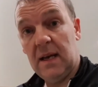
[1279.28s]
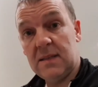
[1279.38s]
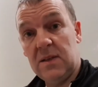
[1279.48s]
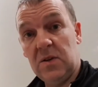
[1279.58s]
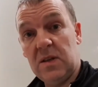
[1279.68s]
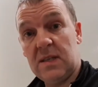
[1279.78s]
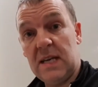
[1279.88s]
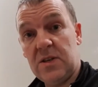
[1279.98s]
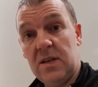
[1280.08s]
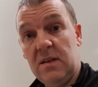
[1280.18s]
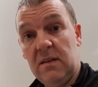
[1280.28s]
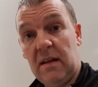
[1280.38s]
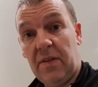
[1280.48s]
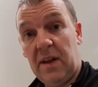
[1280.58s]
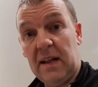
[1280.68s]
as another session,
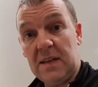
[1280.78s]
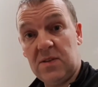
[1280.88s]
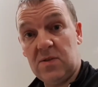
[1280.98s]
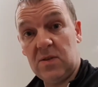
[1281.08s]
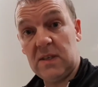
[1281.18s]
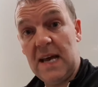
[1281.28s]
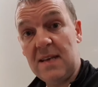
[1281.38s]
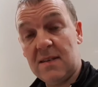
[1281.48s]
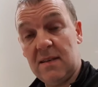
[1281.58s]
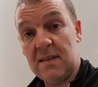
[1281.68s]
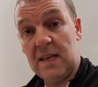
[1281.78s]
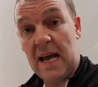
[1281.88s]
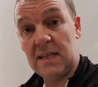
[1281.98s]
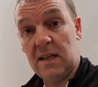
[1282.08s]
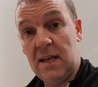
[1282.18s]
I think that's a success. It's a
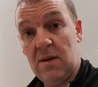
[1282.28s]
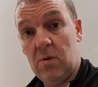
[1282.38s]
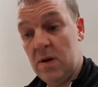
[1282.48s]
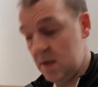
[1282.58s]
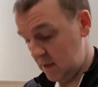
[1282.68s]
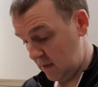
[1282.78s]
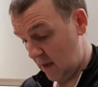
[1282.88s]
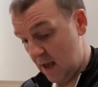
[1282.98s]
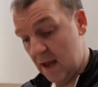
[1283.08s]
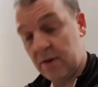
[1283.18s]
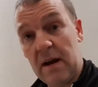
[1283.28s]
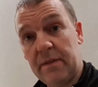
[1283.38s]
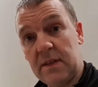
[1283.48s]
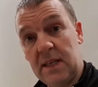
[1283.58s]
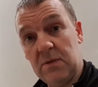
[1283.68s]
nice clear wort.
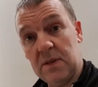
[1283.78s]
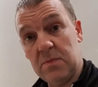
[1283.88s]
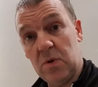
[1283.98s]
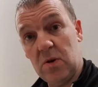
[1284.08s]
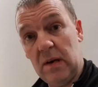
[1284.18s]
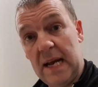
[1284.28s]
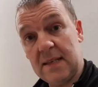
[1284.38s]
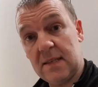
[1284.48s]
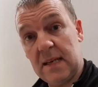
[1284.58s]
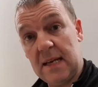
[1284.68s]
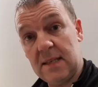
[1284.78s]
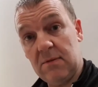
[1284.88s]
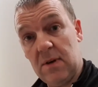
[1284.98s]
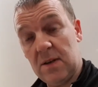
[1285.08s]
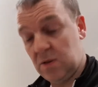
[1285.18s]
Gravity was more or less as
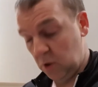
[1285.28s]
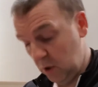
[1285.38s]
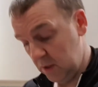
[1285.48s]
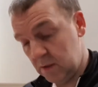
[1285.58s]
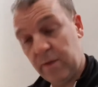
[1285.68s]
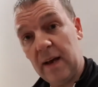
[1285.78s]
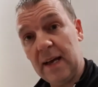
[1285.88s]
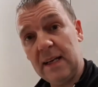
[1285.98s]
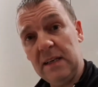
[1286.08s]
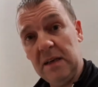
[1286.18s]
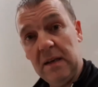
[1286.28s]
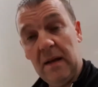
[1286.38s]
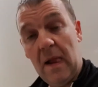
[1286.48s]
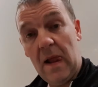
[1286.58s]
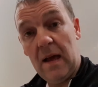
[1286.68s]
it was. Colour's fine.
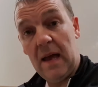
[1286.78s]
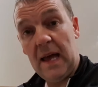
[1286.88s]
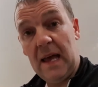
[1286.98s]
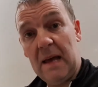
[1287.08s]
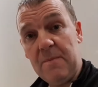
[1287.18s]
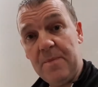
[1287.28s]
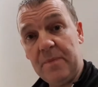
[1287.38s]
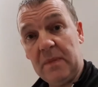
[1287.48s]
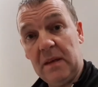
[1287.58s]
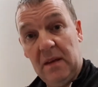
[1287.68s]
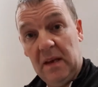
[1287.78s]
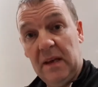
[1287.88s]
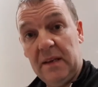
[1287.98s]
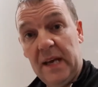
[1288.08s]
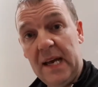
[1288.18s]

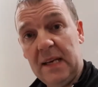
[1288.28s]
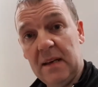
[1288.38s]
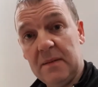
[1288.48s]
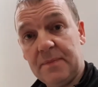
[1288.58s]
Yay.